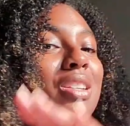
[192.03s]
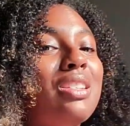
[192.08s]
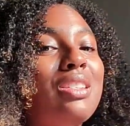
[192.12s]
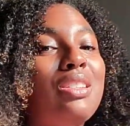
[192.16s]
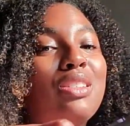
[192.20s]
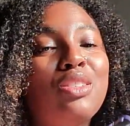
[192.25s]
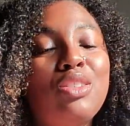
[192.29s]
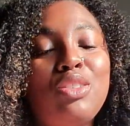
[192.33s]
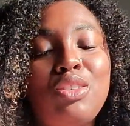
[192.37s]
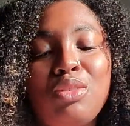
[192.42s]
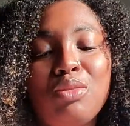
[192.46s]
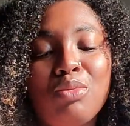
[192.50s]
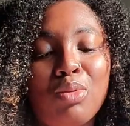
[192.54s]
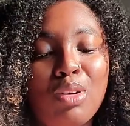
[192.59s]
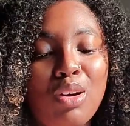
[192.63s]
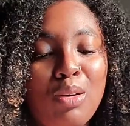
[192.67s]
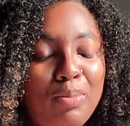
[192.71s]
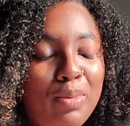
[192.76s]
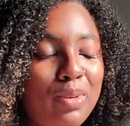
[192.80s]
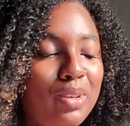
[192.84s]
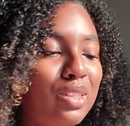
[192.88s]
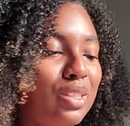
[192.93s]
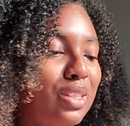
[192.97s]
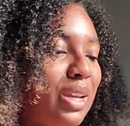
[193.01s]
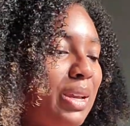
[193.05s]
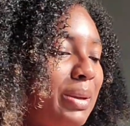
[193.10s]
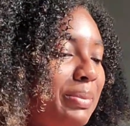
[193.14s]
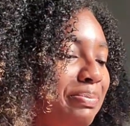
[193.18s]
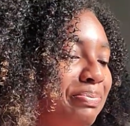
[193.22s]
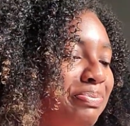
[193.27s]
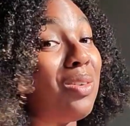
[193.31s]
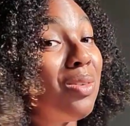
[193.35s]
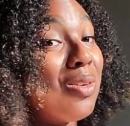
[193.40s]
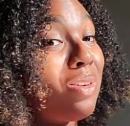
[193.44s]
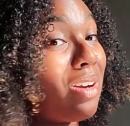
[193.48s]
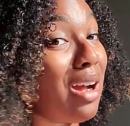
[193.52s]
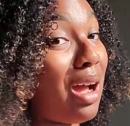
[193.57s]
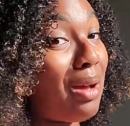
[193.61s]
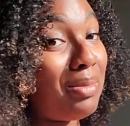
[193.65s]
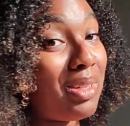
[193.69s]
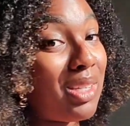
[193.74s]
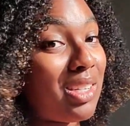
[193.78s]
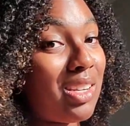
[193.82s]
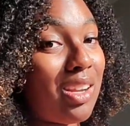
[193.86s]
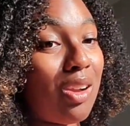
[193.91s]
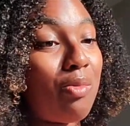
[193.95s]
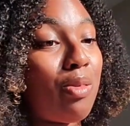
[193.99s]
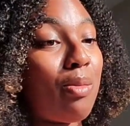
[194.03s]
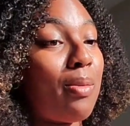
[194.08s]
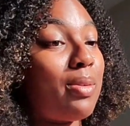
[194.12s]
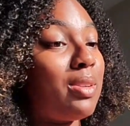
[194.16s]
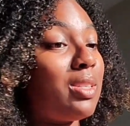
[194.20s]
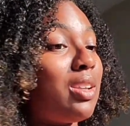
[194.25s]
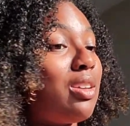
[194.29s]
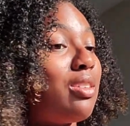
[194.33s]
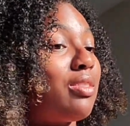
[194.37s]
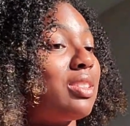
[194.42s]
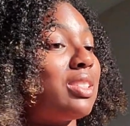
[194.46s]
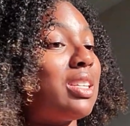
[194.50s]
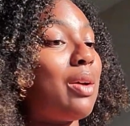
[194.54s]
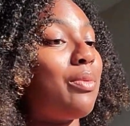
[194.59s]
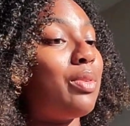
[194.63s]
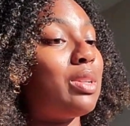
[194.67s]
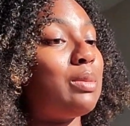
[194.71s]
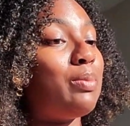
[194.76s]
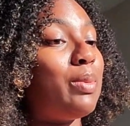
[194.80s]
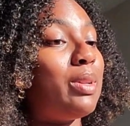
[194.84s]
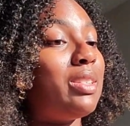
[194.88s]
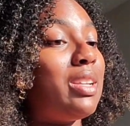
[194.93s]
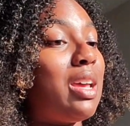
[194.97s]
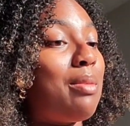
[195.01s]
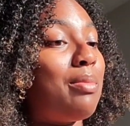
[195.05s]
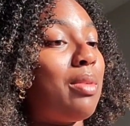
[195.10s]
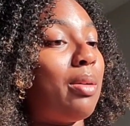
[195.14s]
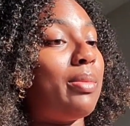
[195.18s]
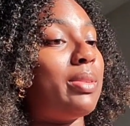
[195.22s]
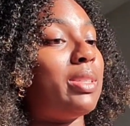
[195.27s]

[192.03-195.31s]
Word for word: stood you up or something. No, girl, I'm just here by myself because I want to spend time by